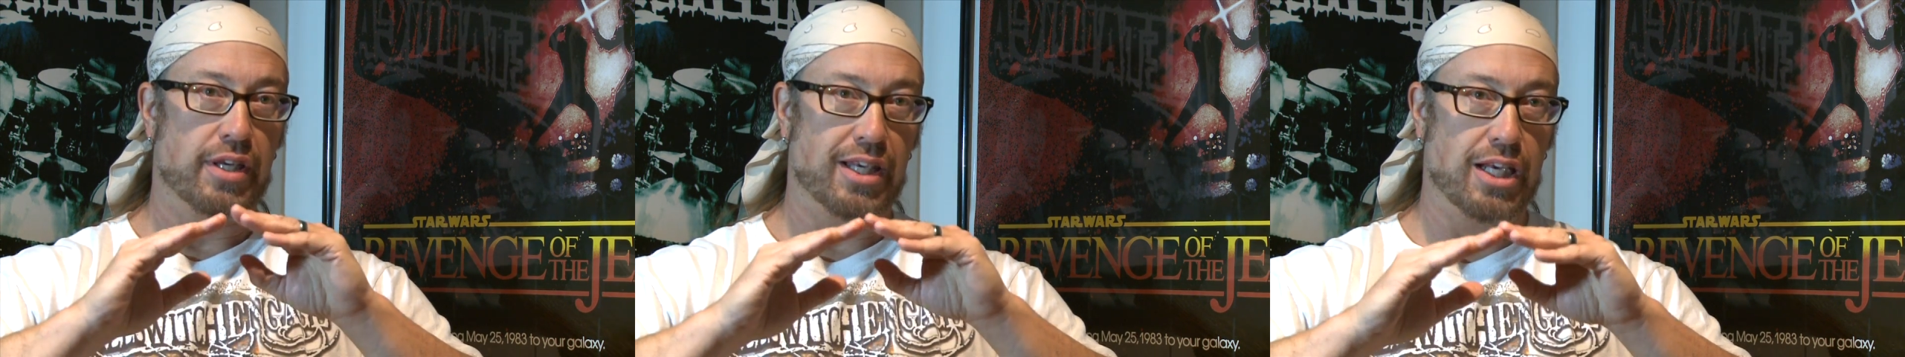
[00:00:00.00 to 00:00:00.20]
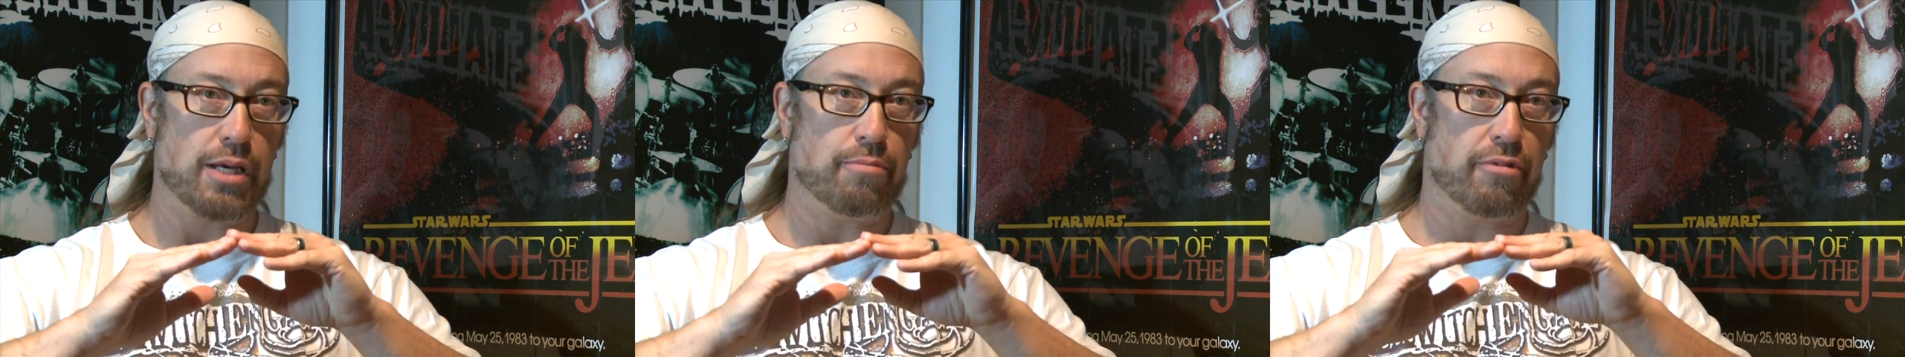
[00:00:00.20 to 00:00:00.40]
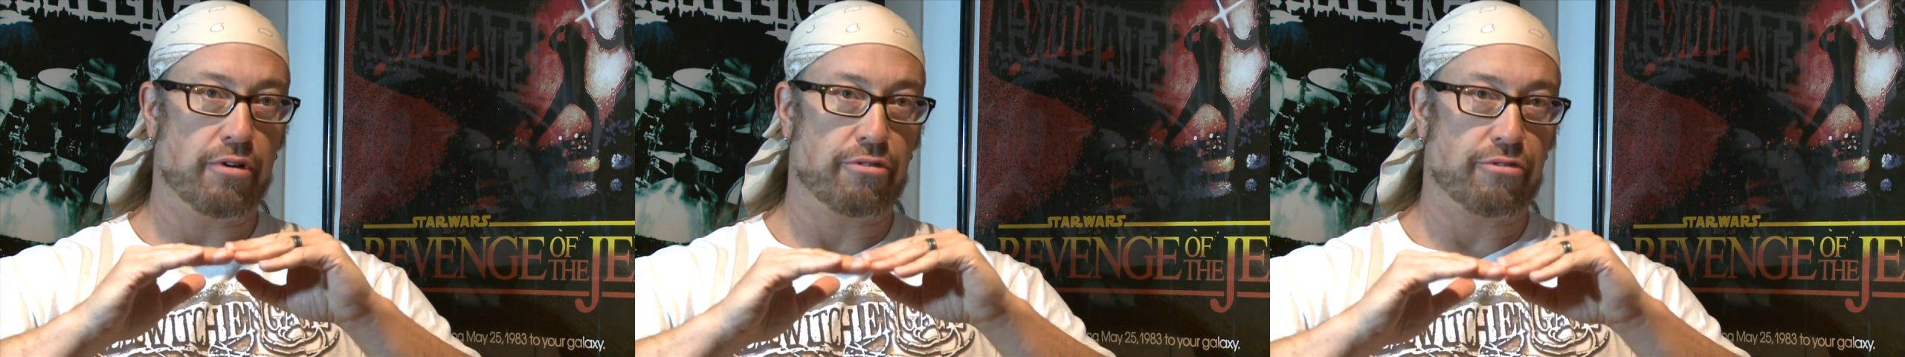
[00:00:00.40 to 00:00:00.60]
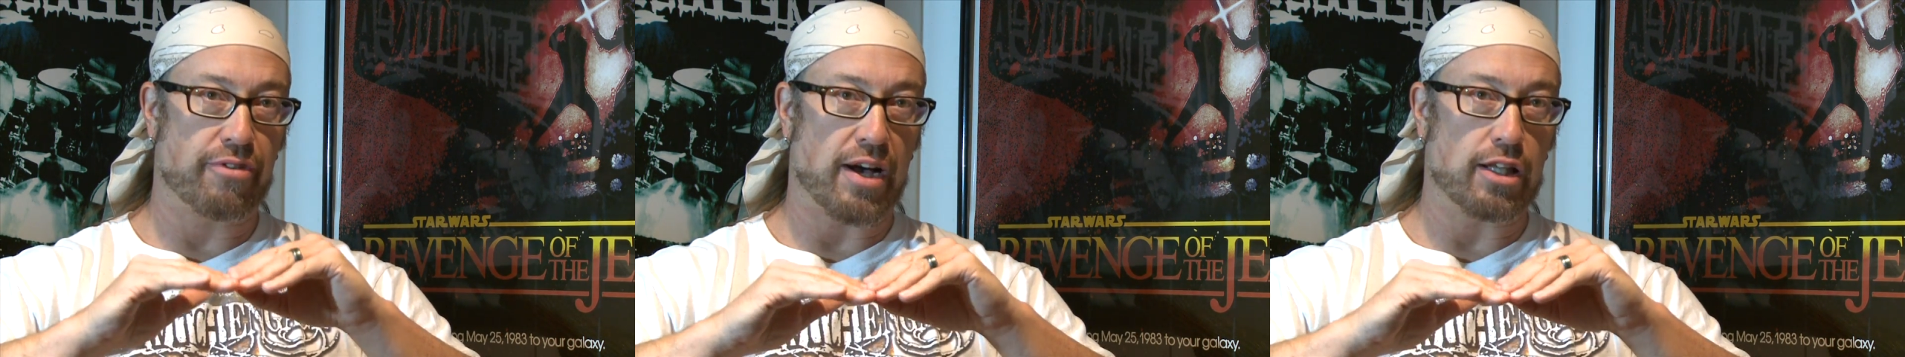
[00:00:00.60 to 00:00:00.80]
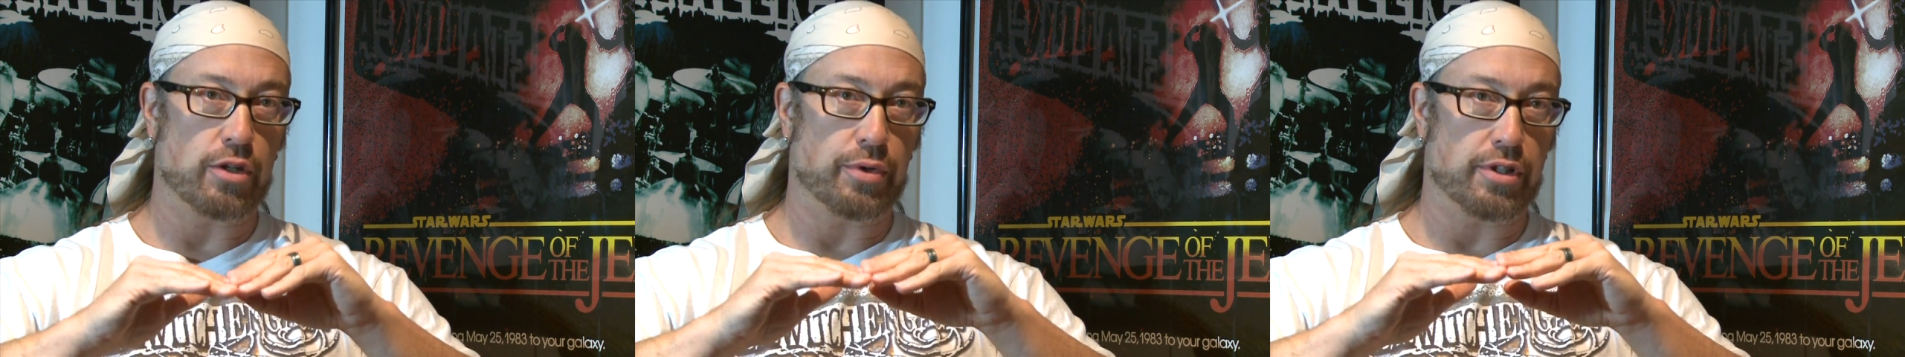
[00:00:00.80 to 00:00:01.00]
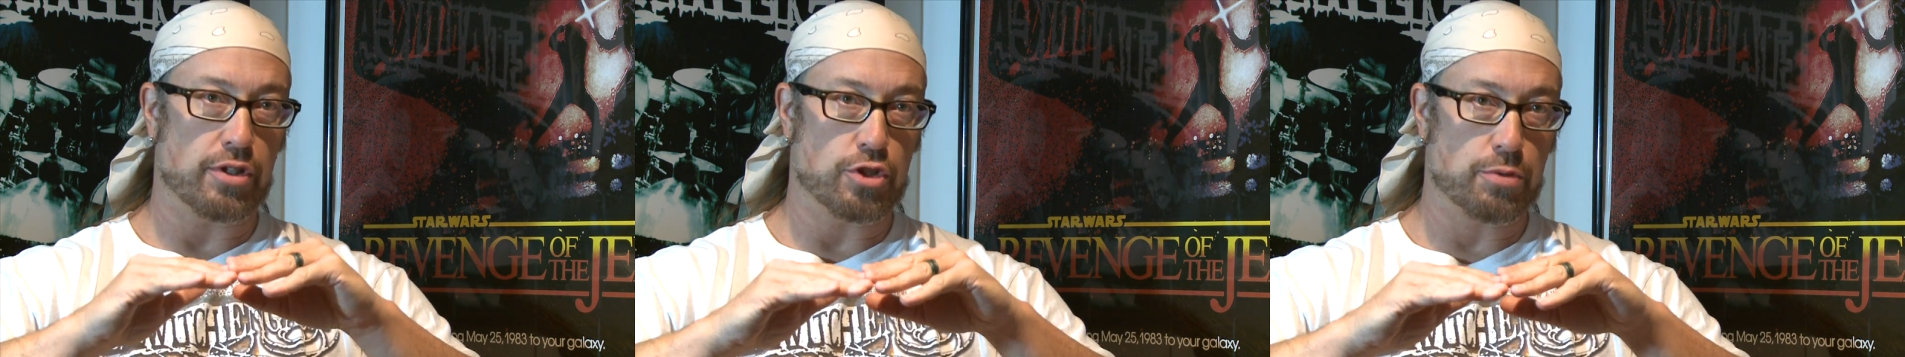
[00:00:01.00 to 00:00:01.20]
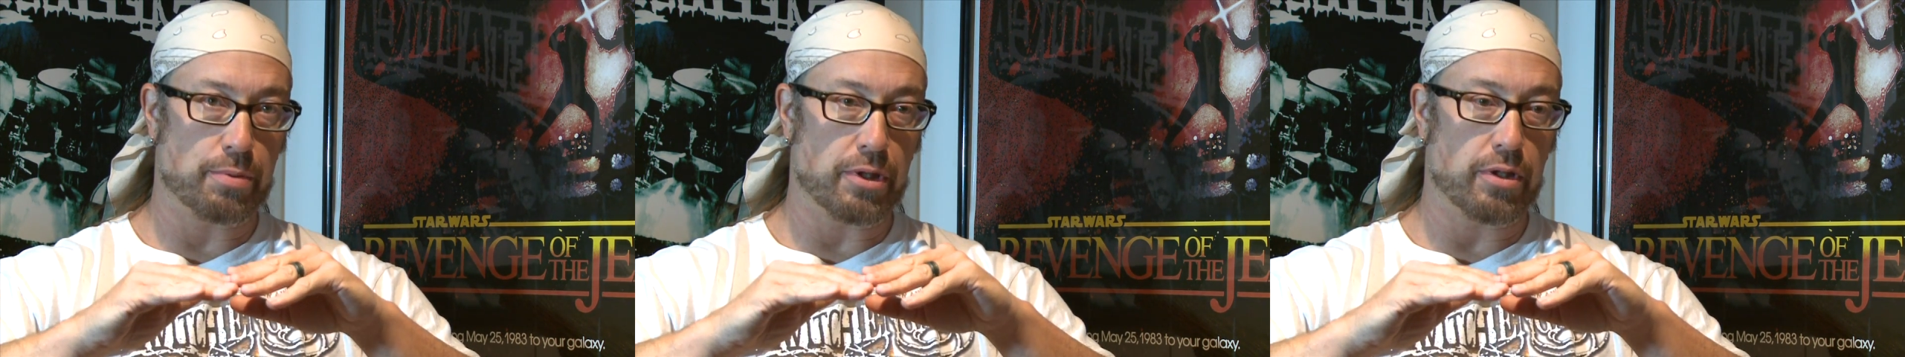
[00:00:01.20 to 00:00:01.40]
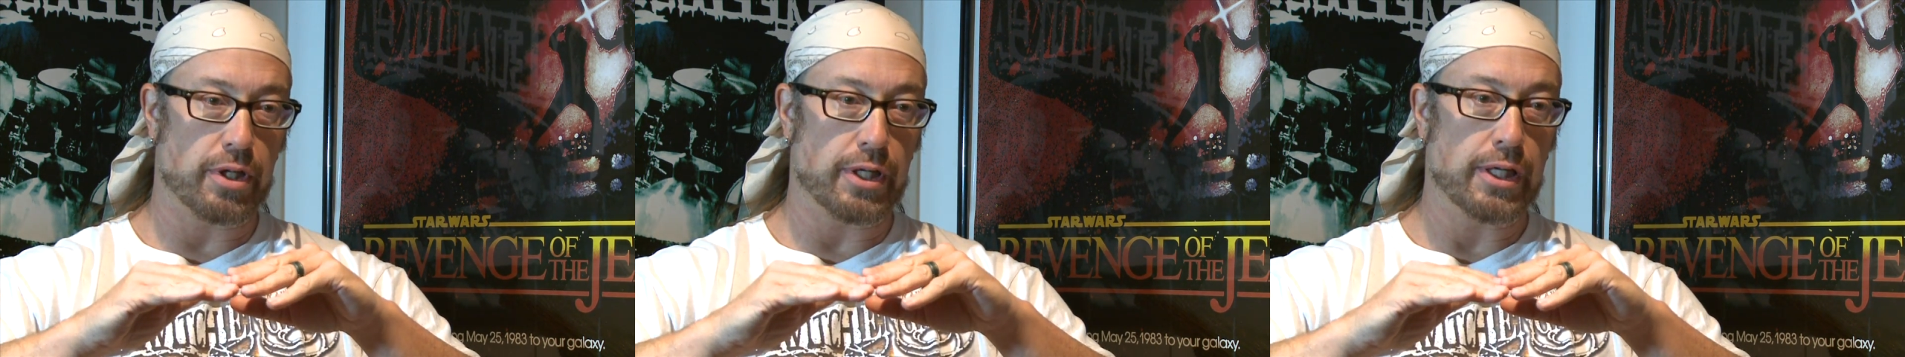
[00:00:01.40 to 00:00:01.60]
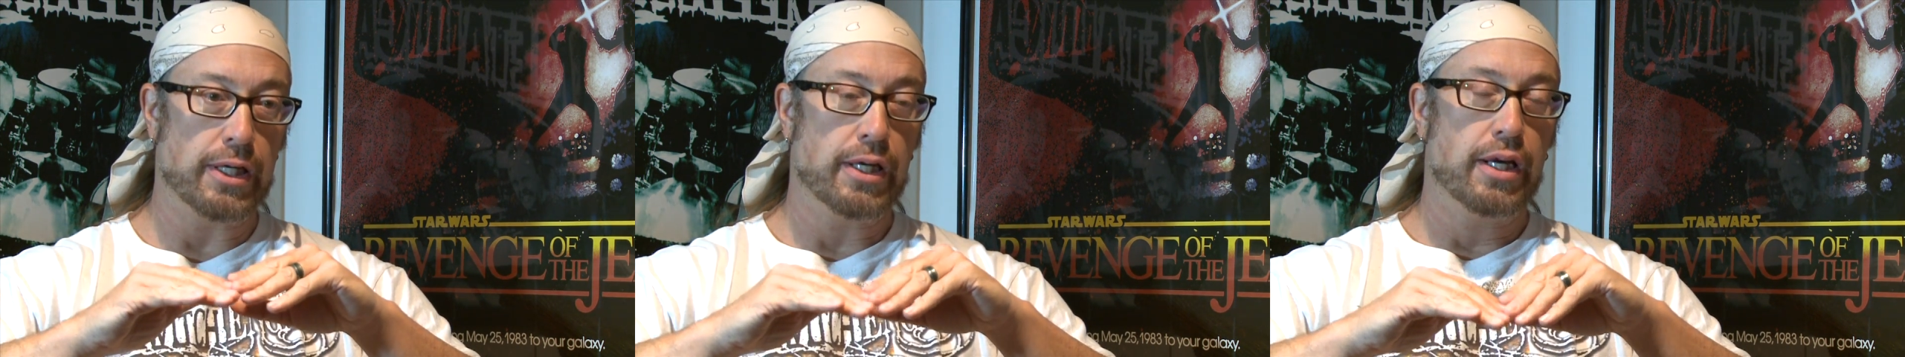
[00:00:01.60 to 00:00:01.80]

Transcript: keep following the Spirit,